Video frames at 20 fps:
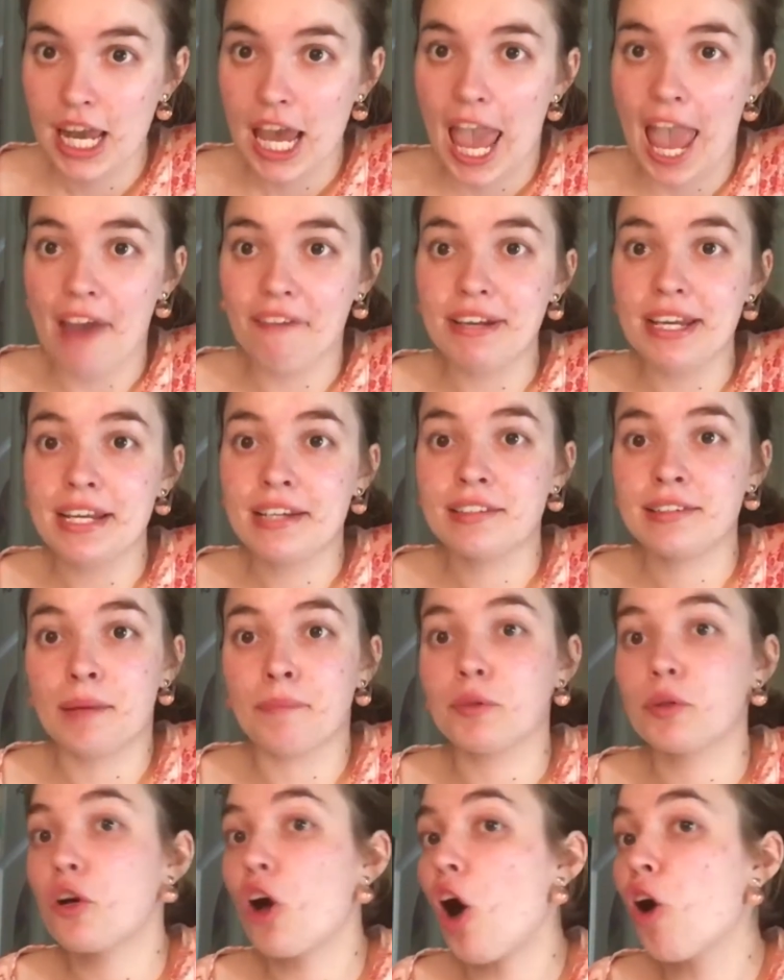and we
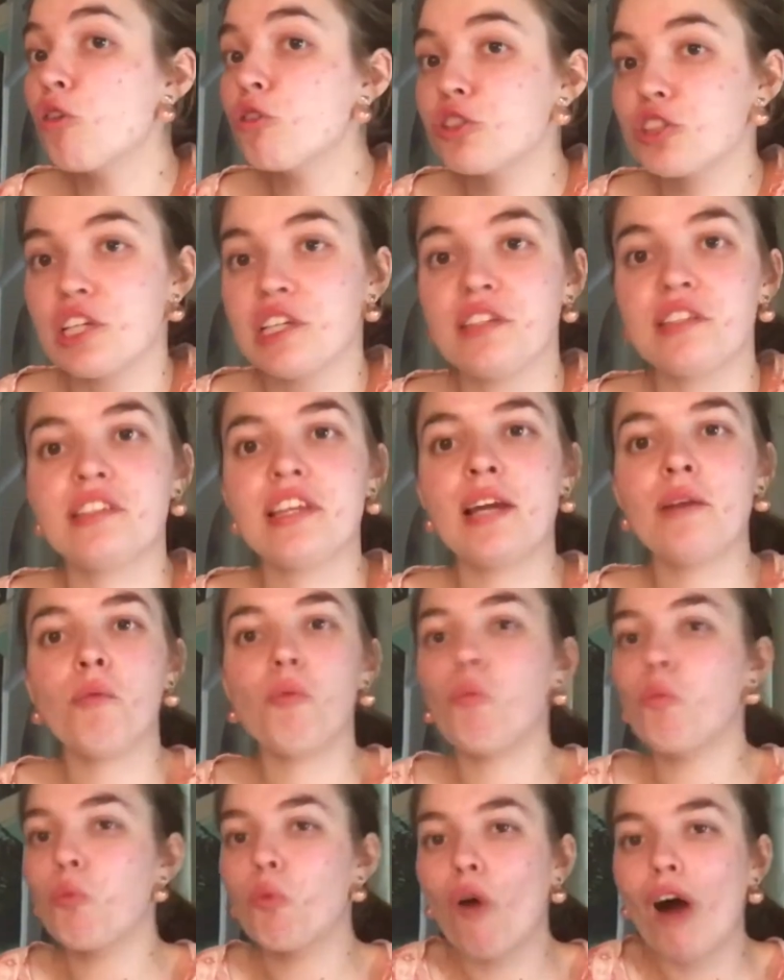accept cultures, then
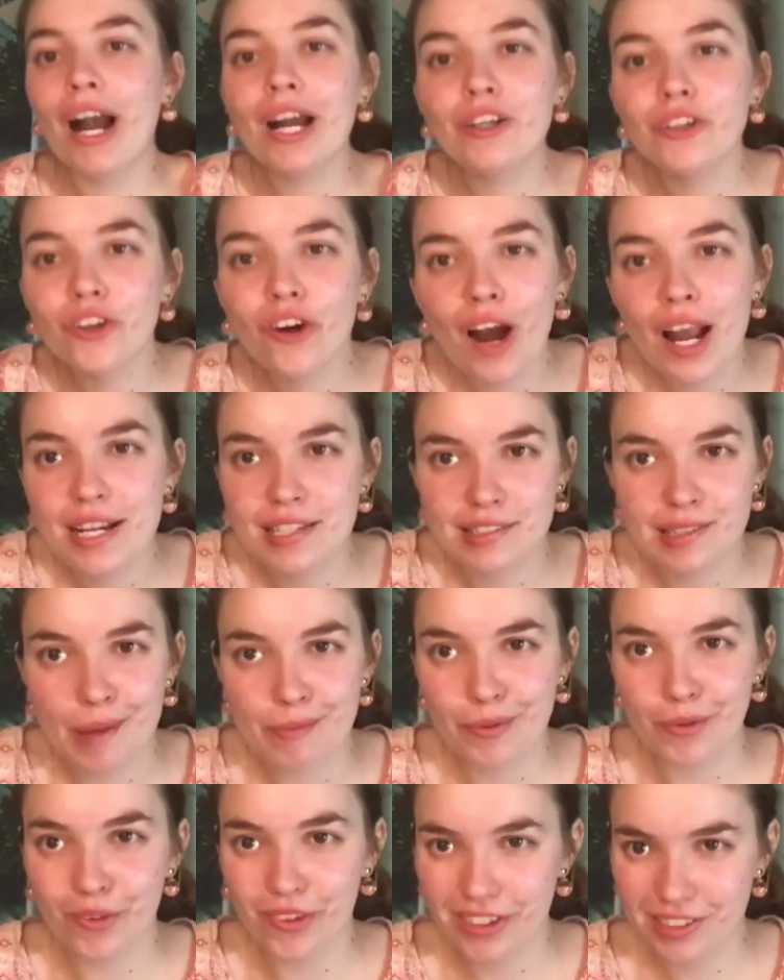why not
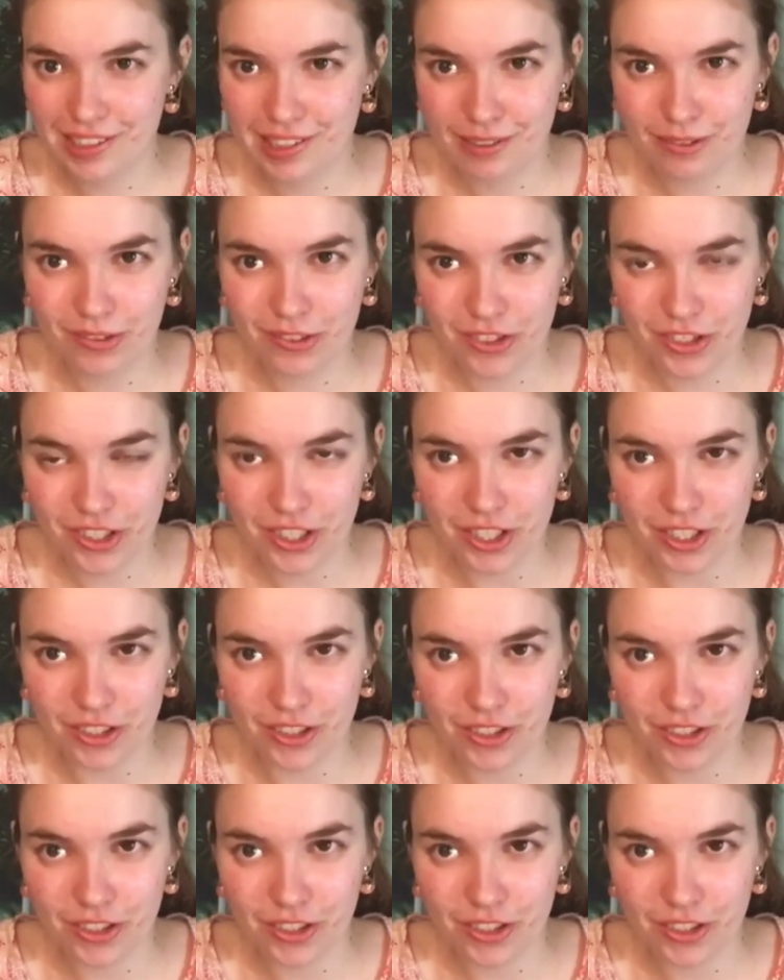accept autism too?